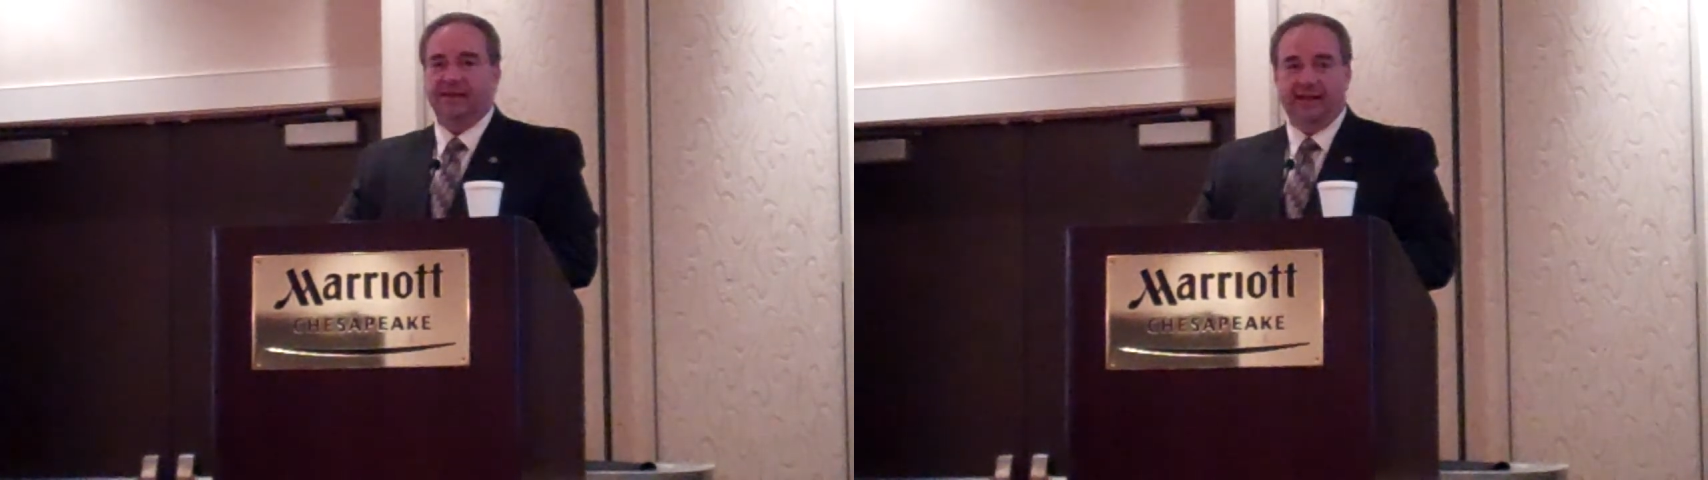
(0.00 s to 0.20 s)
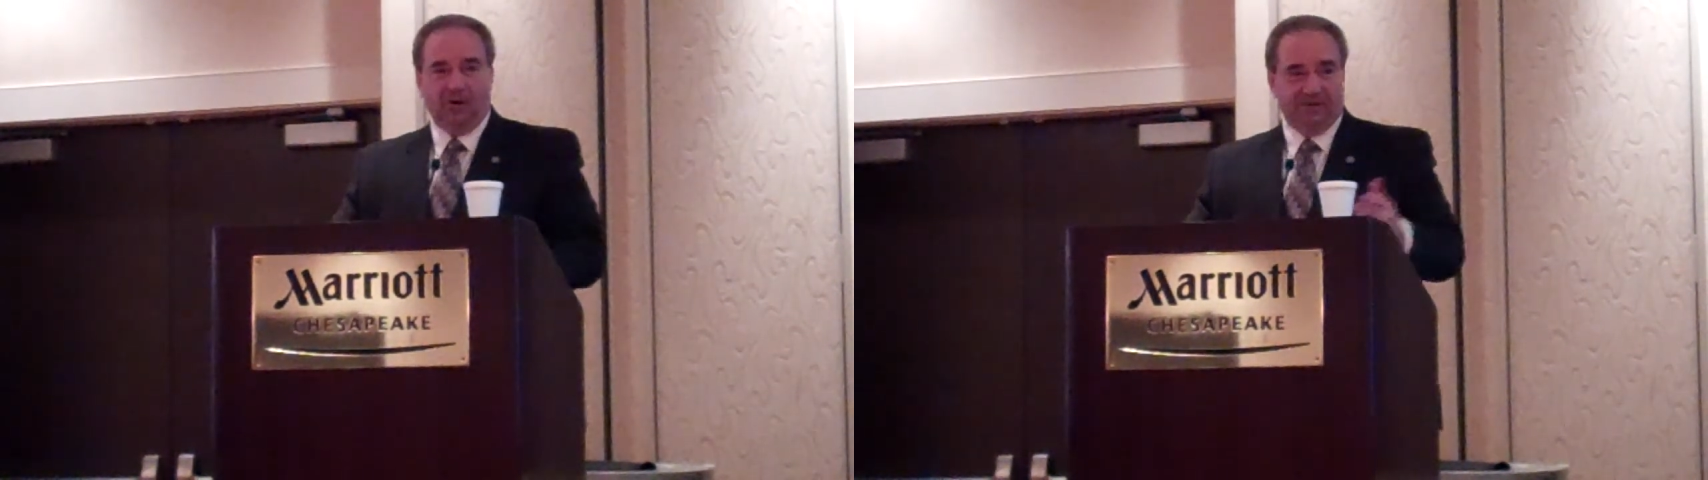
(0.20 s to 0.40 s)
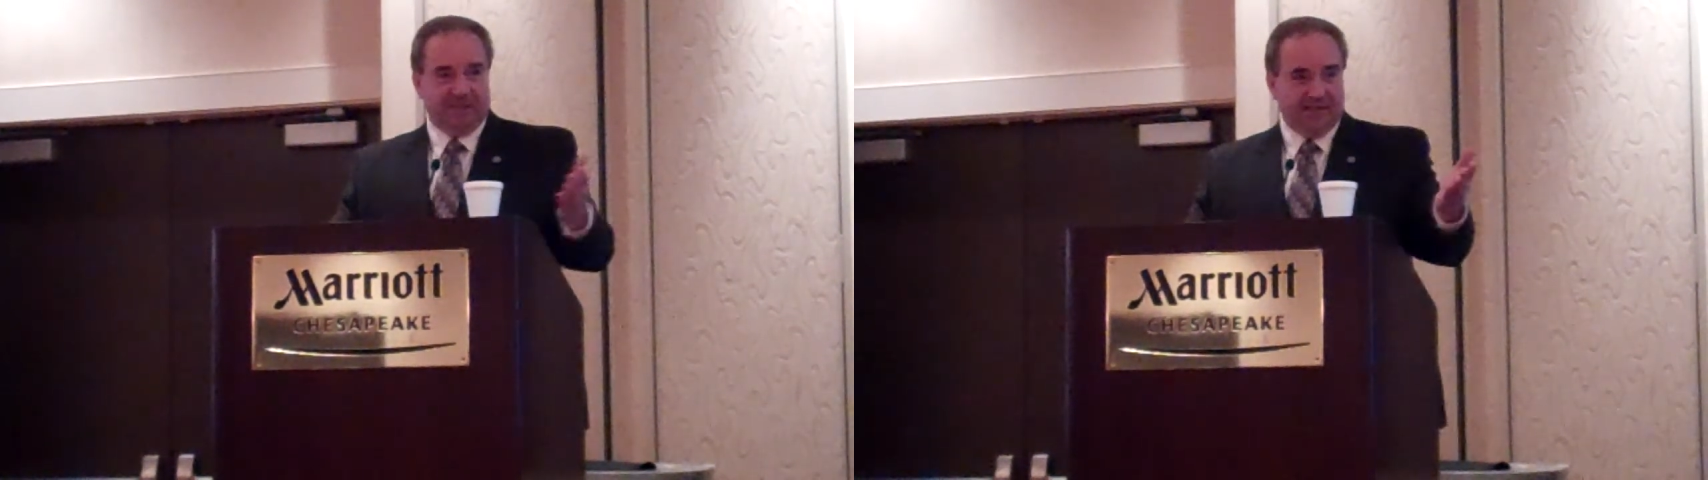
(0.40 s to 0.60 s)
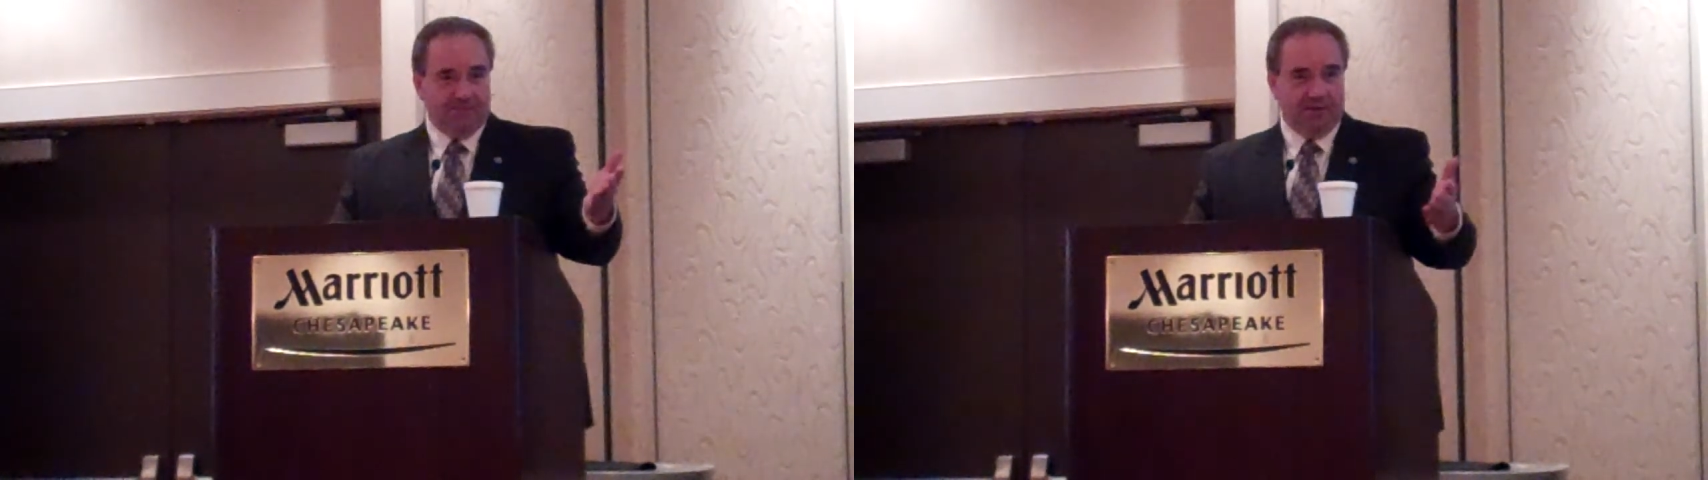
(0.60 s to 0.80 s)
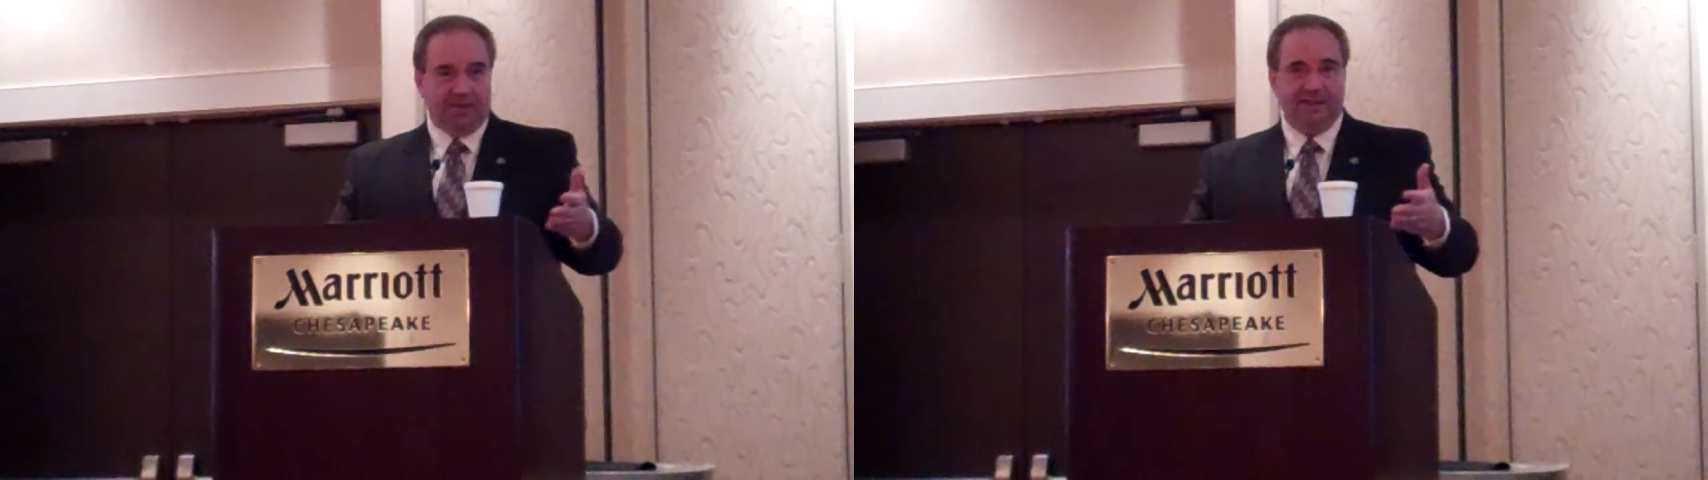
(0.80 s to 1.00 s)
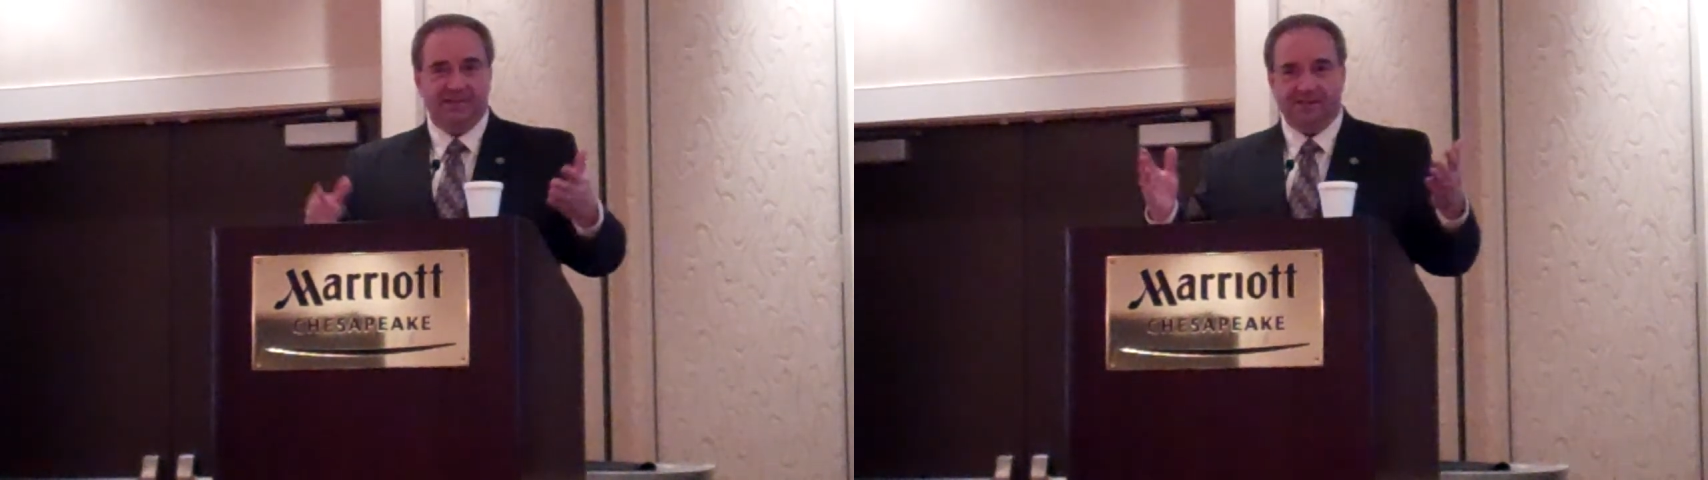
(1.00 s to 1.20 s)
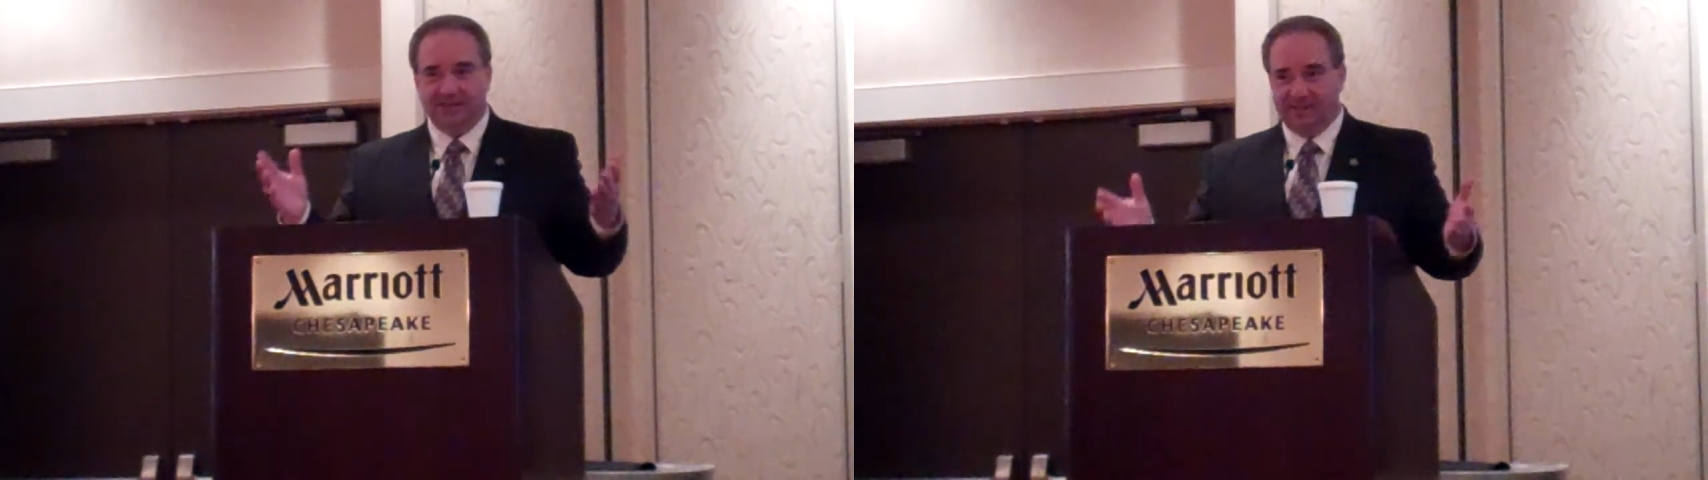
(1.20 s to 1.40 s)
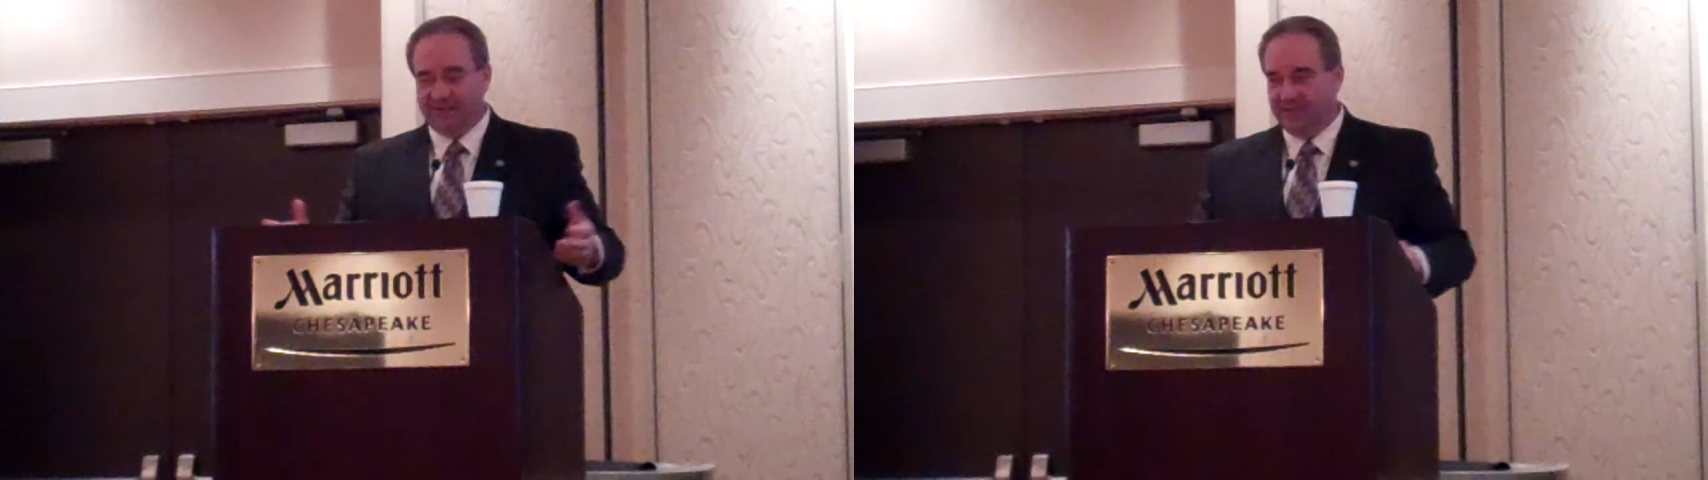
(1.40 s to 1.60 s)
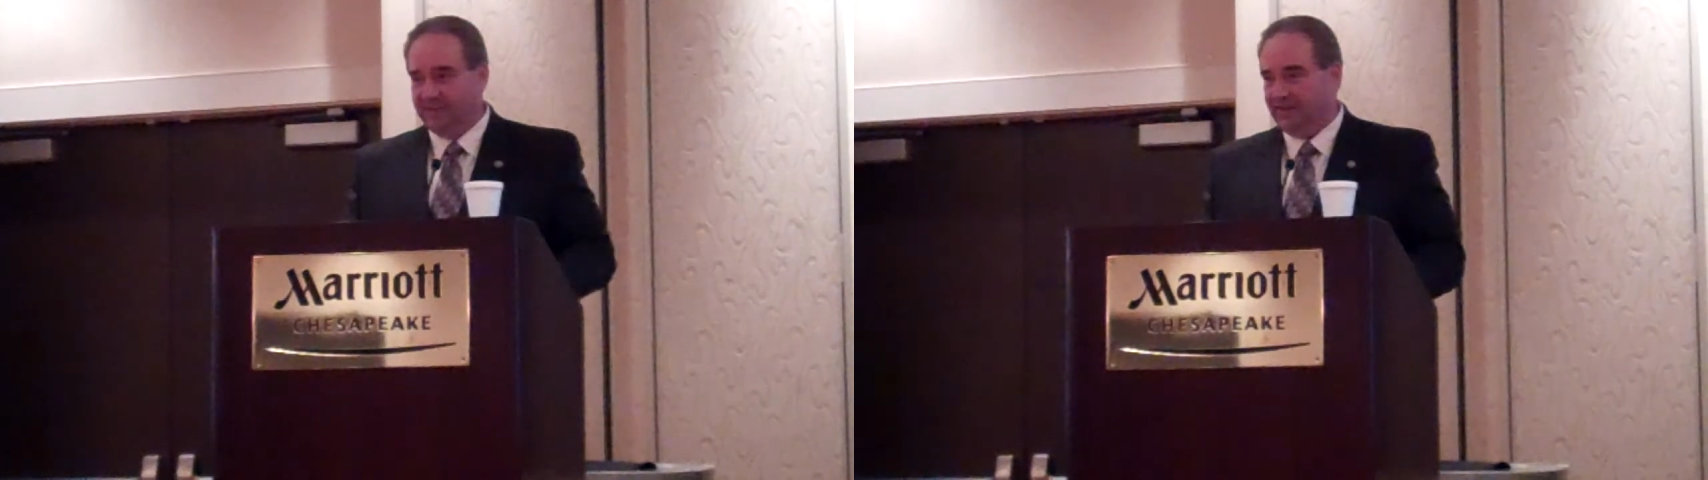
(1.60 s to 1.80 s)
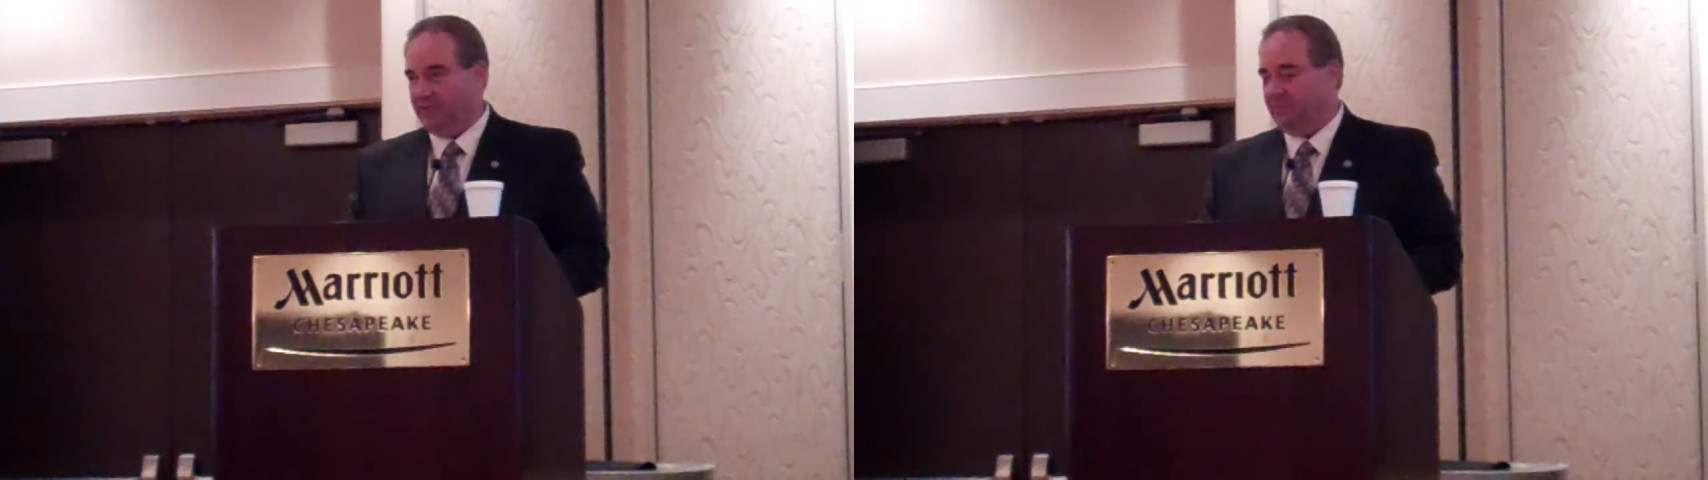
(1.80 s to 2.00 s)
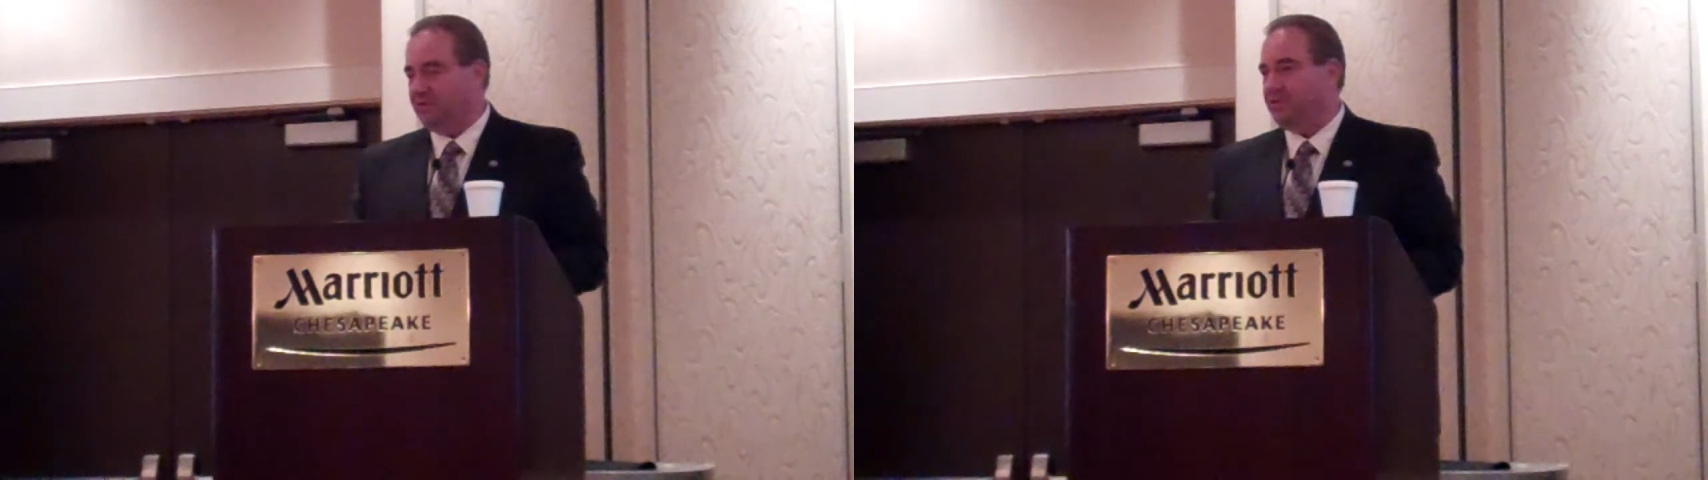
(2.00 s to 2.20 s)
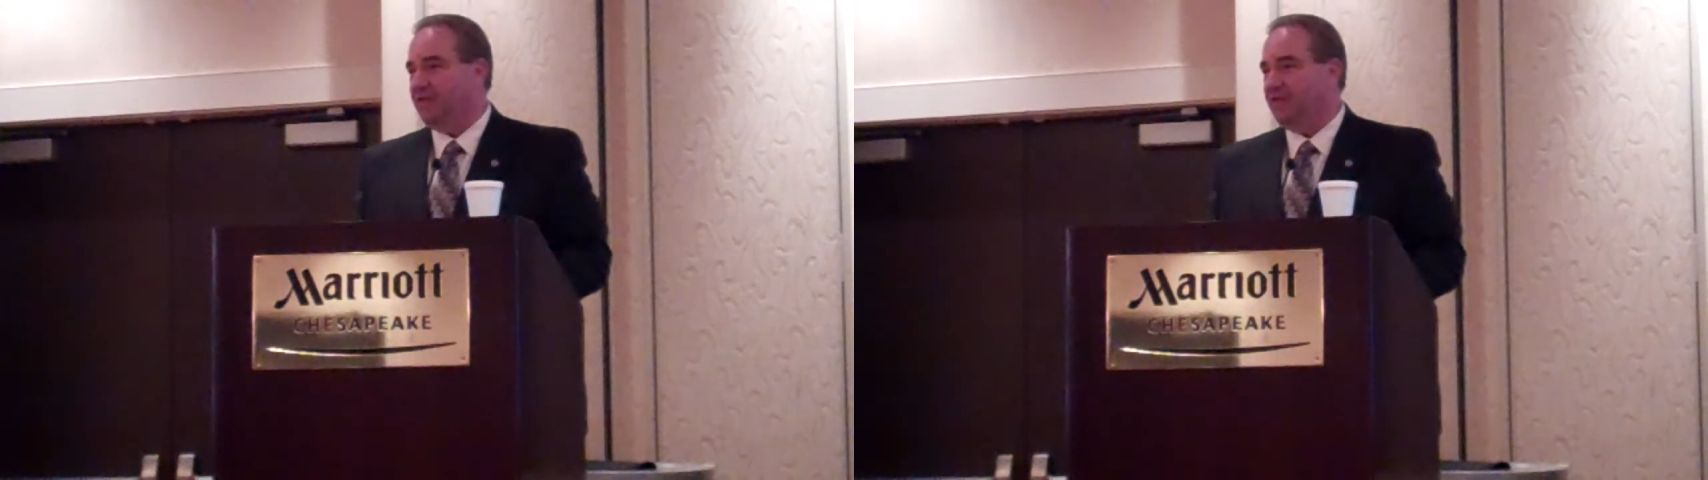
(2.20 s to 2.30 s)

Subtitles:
and our team, Lisa and others,